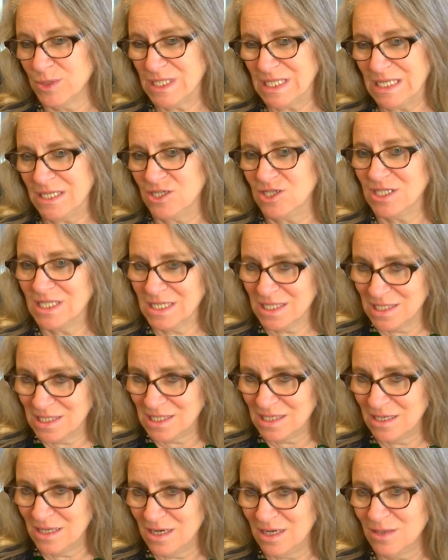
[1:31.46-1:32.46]
was age
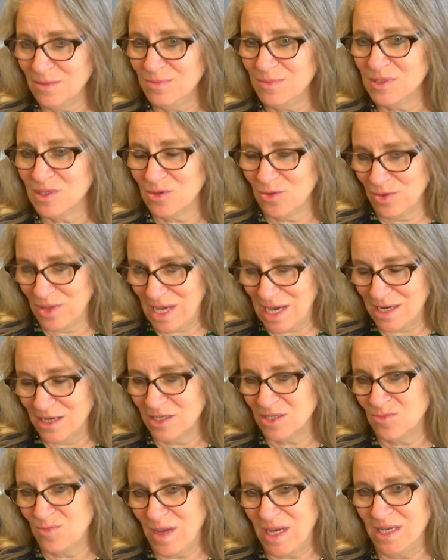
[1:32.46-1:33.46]
60 and up, so that
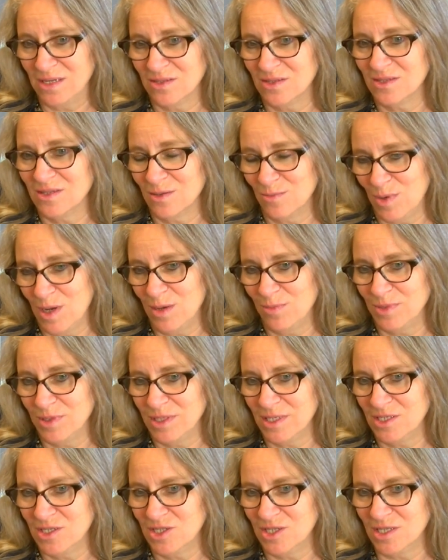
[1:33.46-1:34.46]
expands the
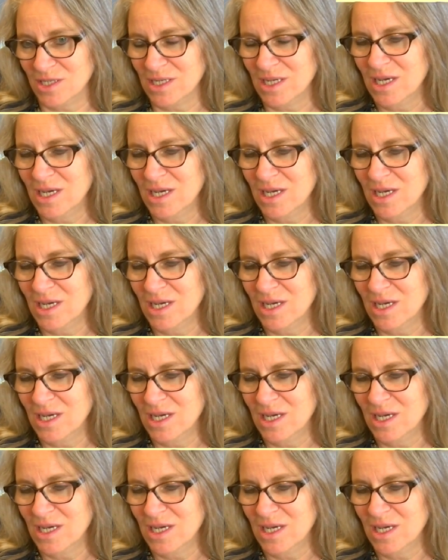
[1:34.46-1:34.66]
population.